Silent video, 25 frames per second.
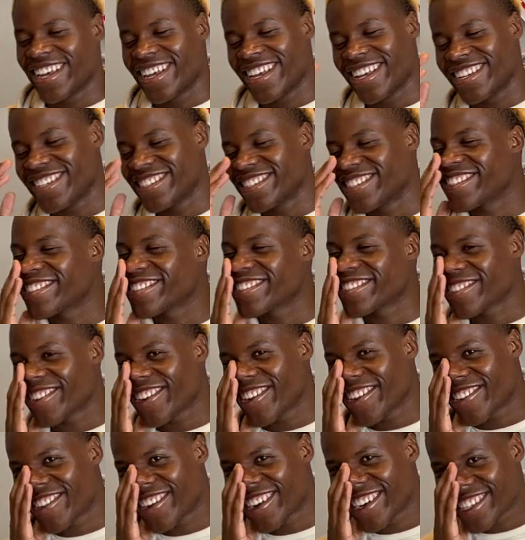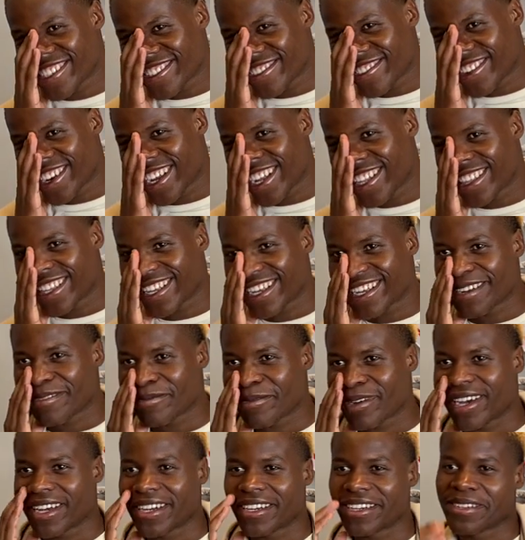it's just so crazy when I think
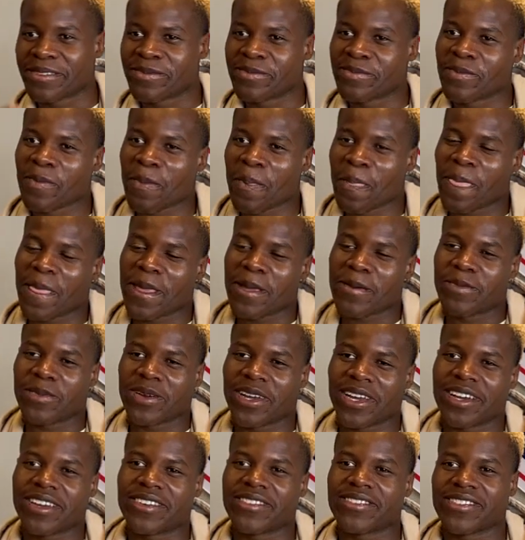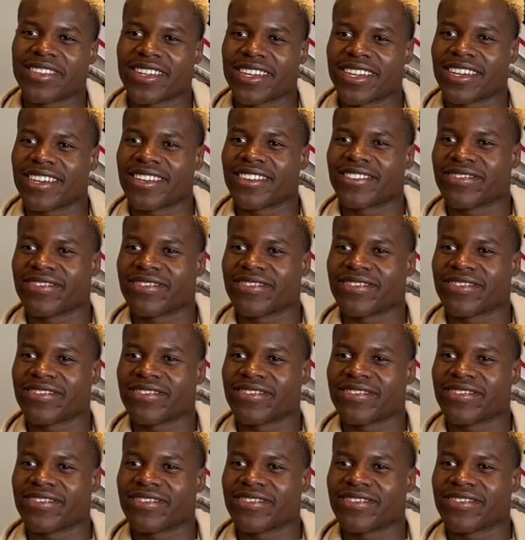about it. But yeah.